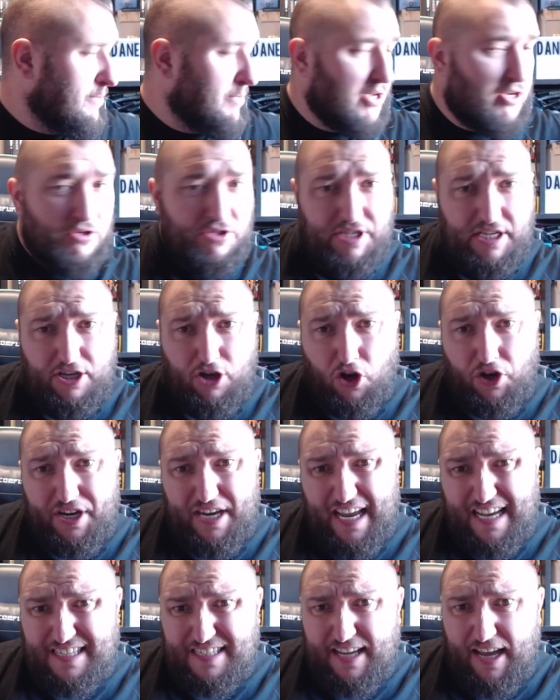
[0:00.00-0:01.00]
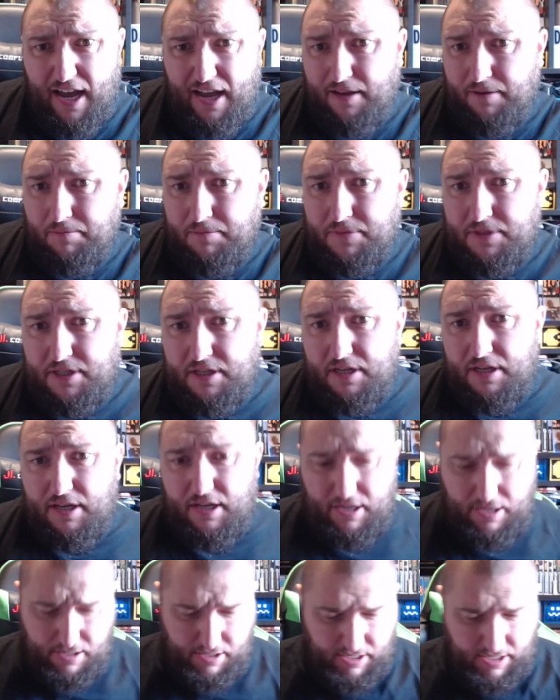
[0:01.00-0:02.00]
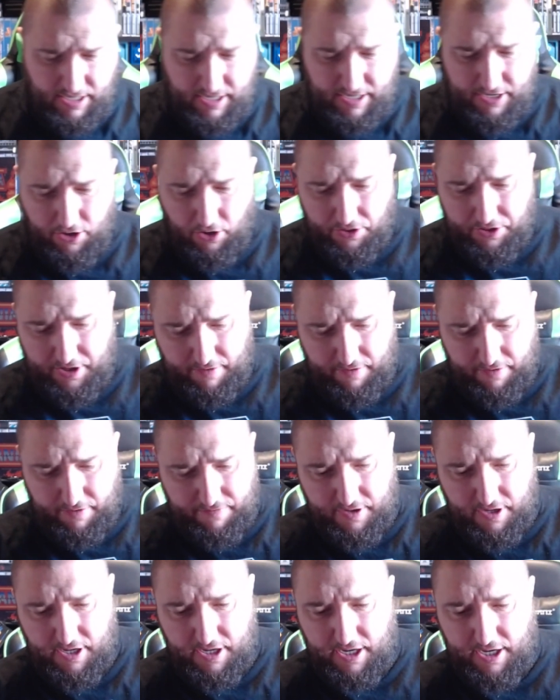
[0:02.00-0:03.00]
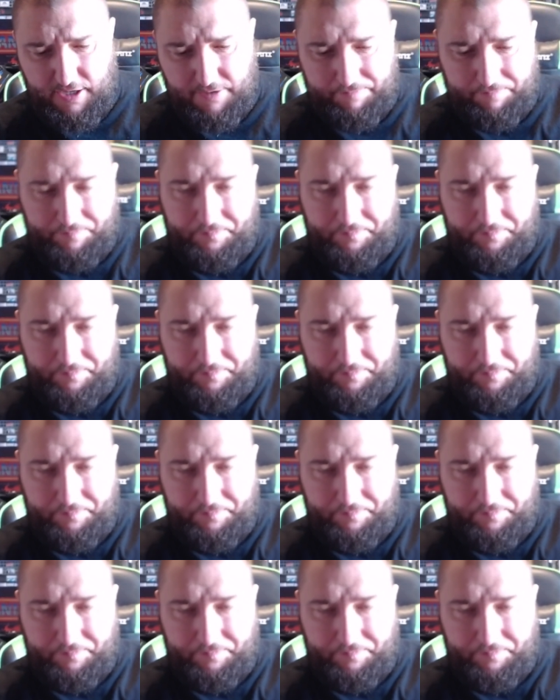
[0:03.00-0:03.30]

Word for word: because he got NES games, uh, he got the converter.